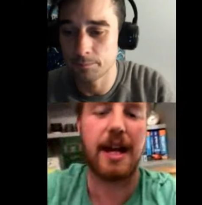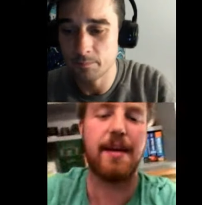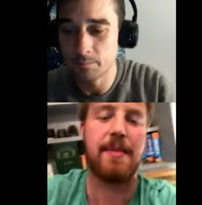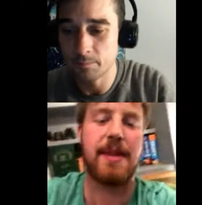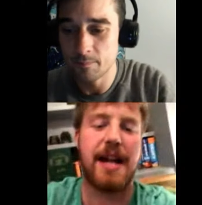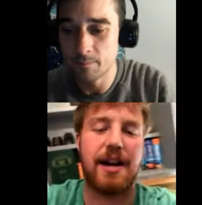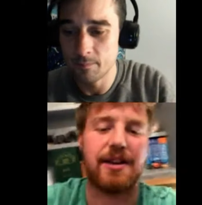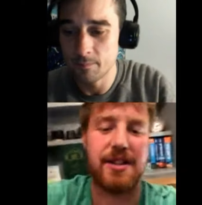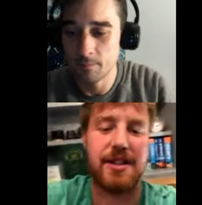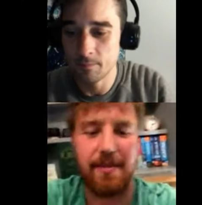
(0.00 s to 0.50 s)

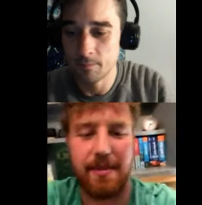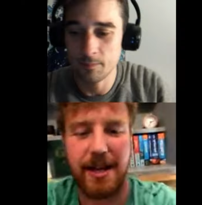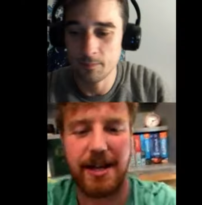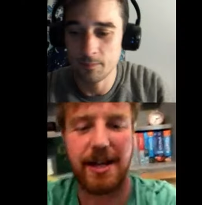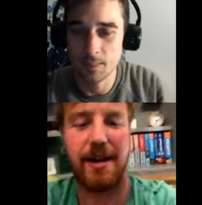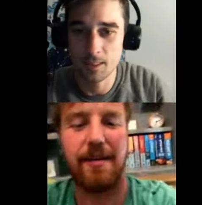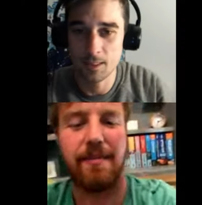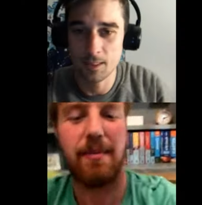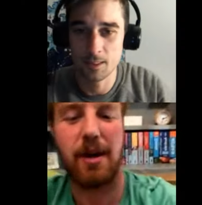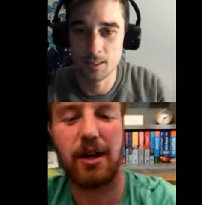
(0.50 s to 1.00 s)
Speaker 1: me now? Is that
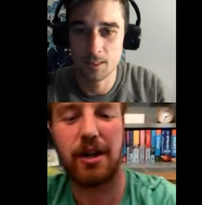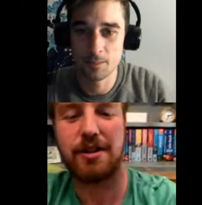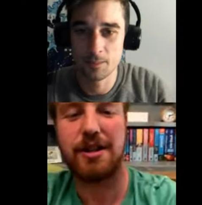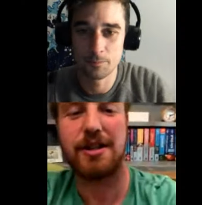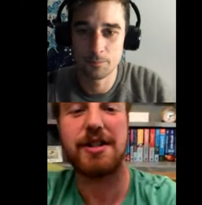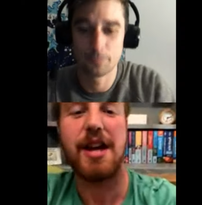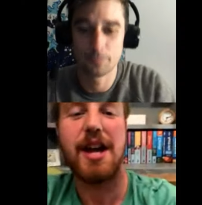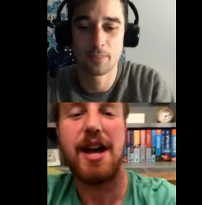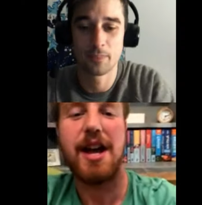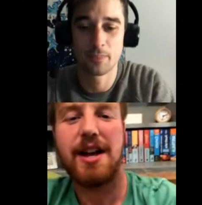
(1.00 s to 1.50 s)
better?
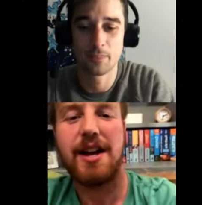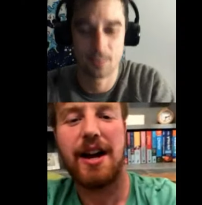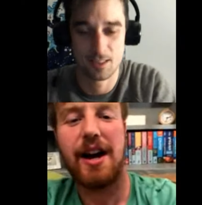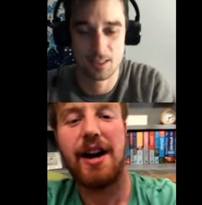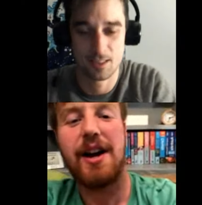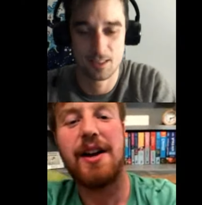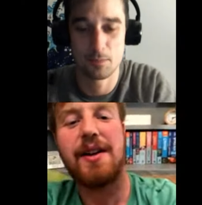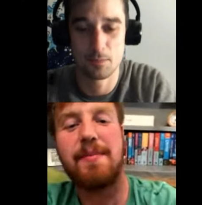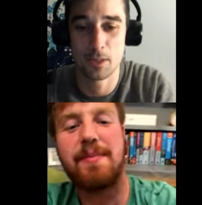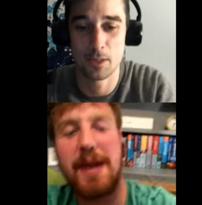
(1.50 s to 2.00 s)
Apologies.
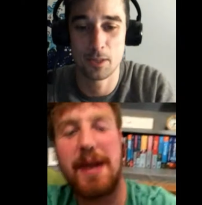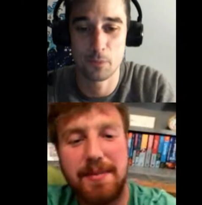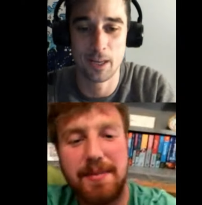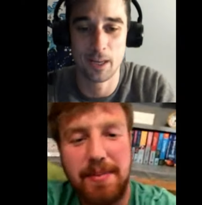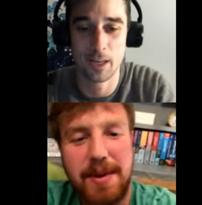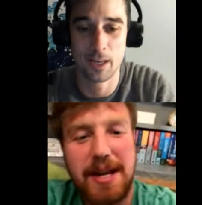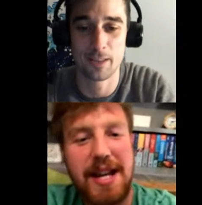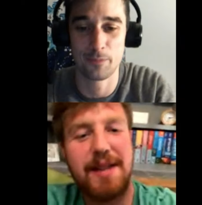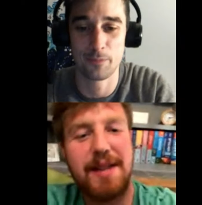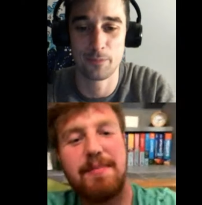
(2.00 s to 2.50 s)
That's much
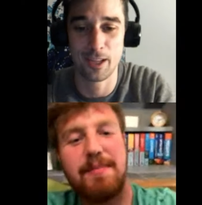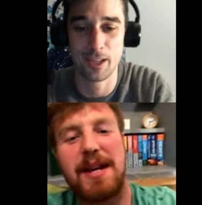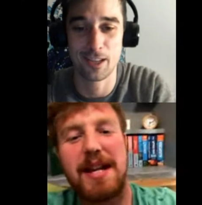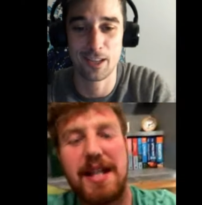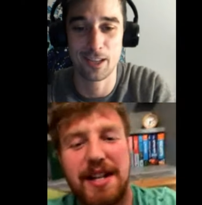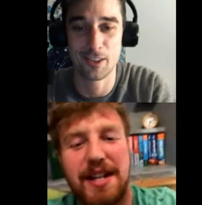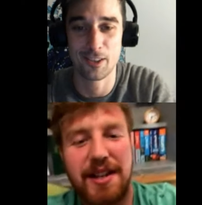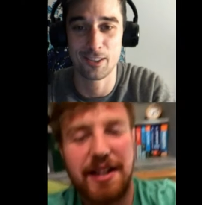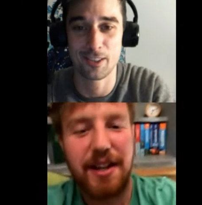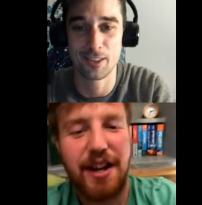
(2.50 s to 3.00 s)
better.
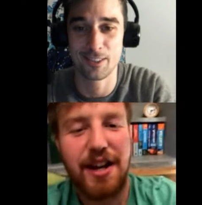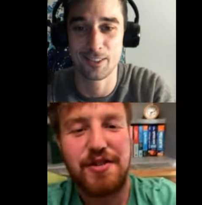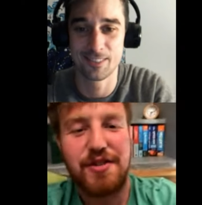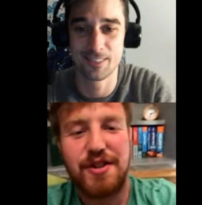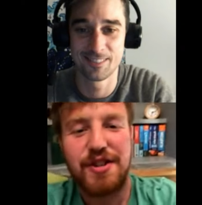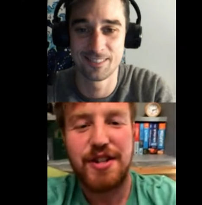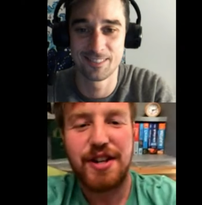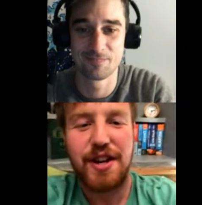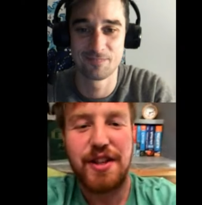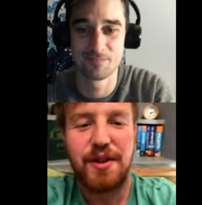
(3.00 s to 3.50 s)
yeah, in you... the
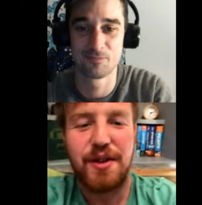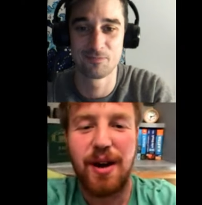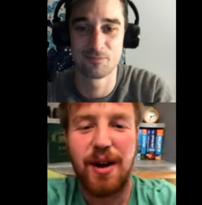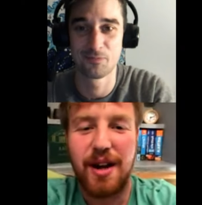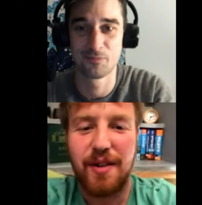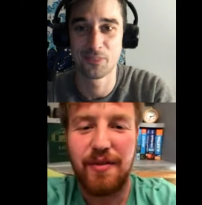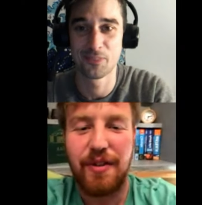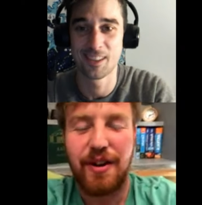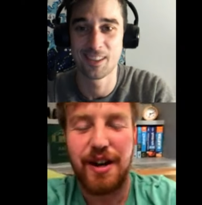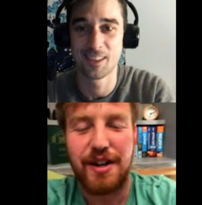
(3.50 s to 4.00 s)
countryside, the
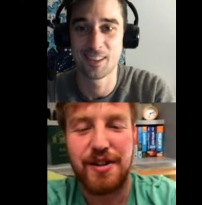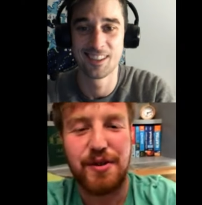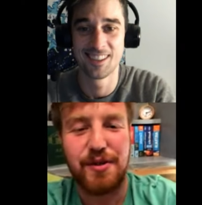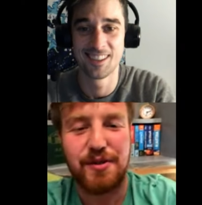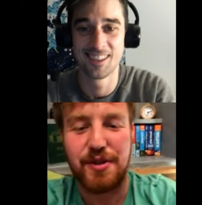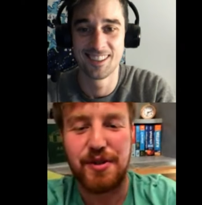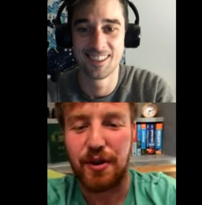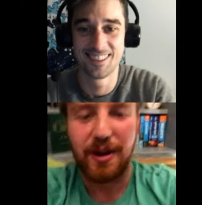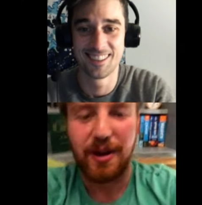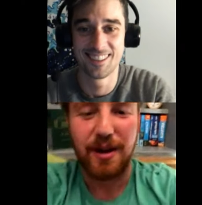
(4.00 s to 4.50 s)
Wi-Fi is
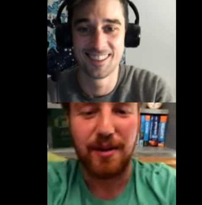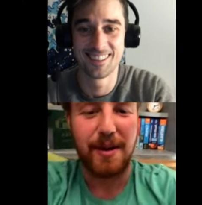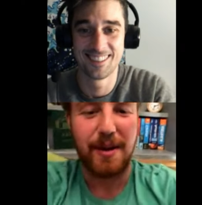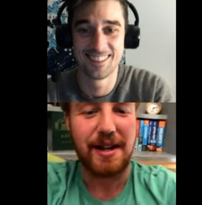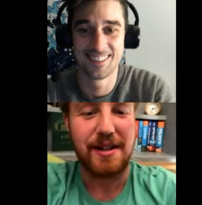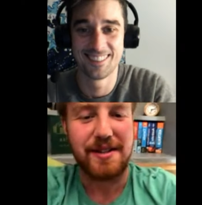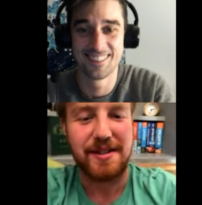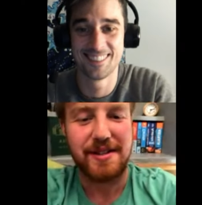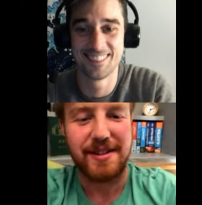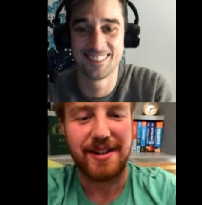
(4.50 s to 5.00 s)
also quite
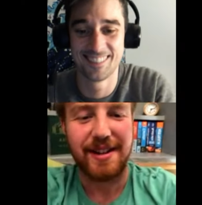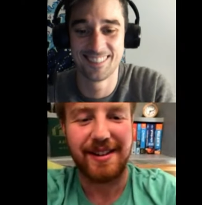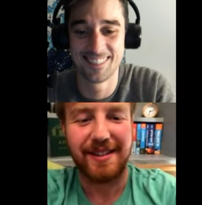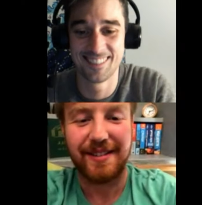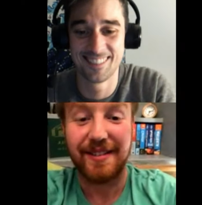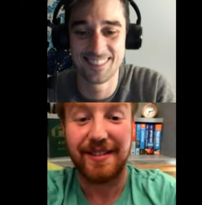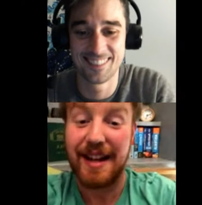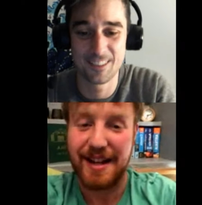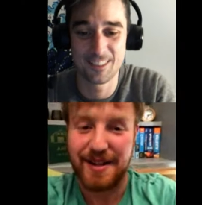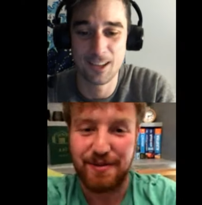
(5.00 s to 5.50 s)
bad. So
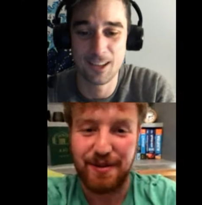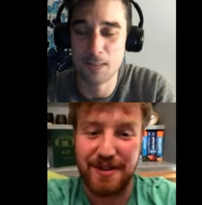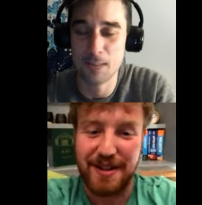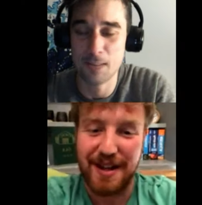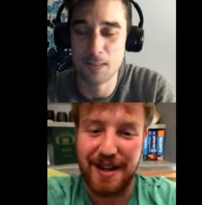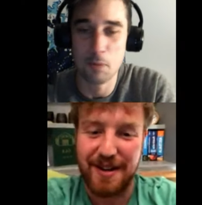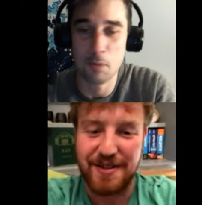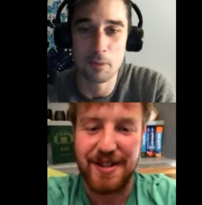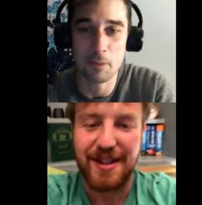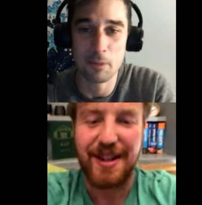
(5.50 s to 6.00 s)
that is.
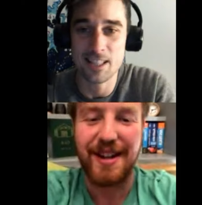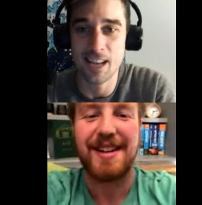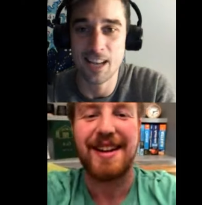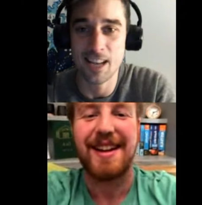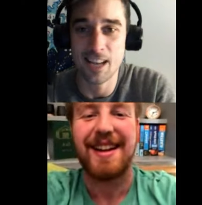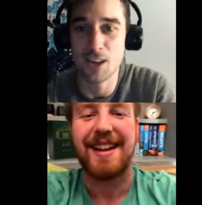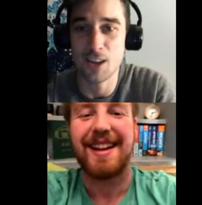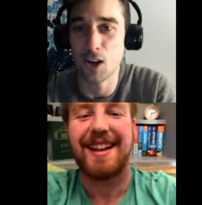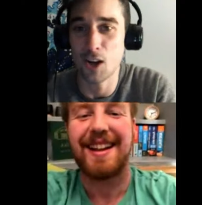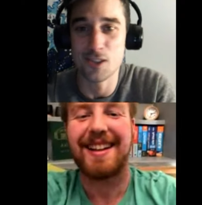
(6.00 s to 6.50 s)
That's probably
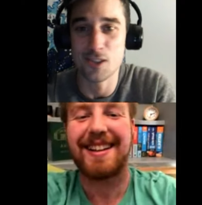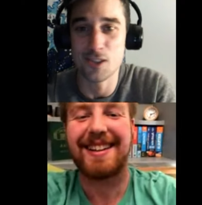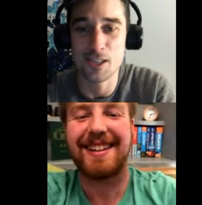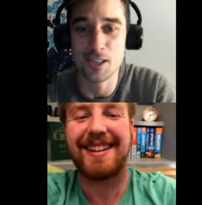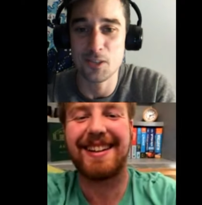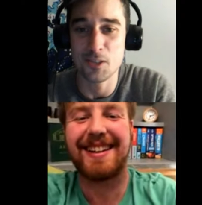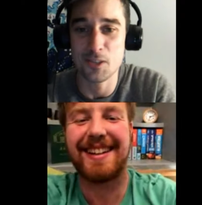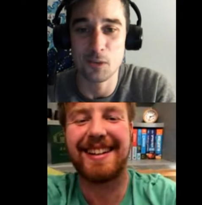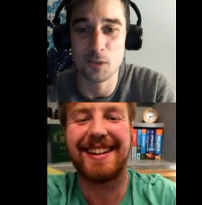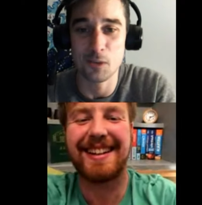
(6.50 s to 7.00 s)

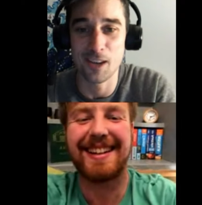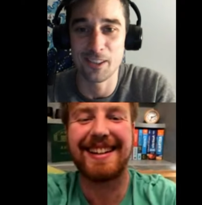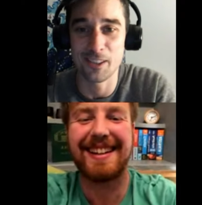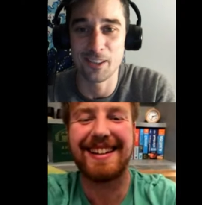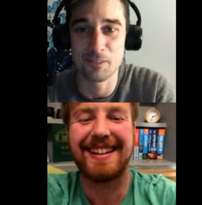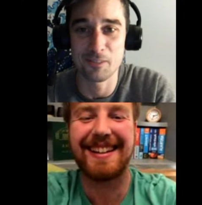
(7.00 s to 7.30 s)
Speaker 2: technology as well. You're